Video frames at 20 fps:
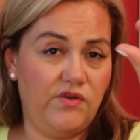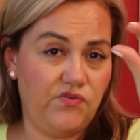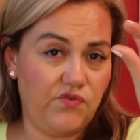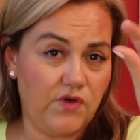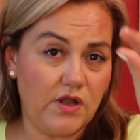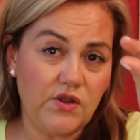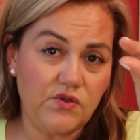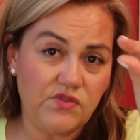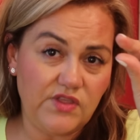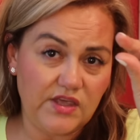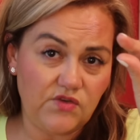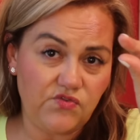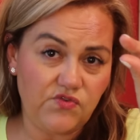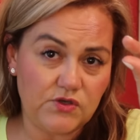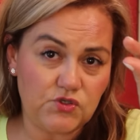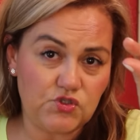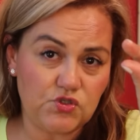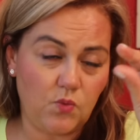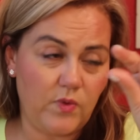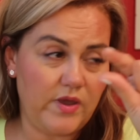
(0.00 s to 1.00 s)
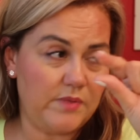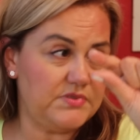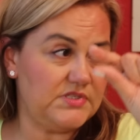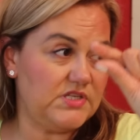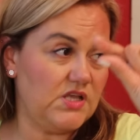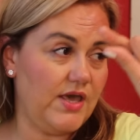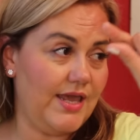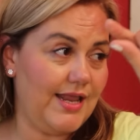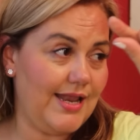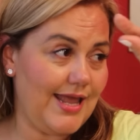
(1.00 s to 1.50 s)
follow the official
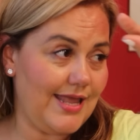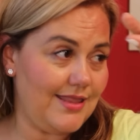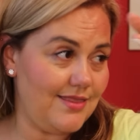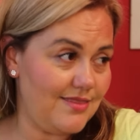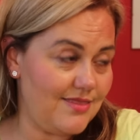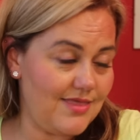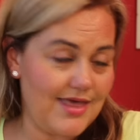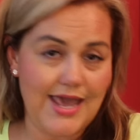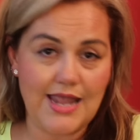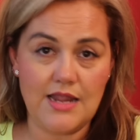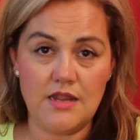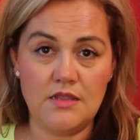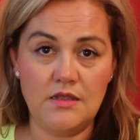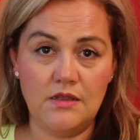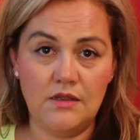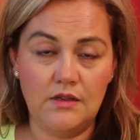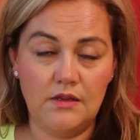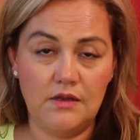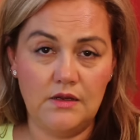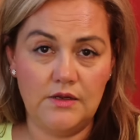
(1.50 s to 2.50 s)
website and then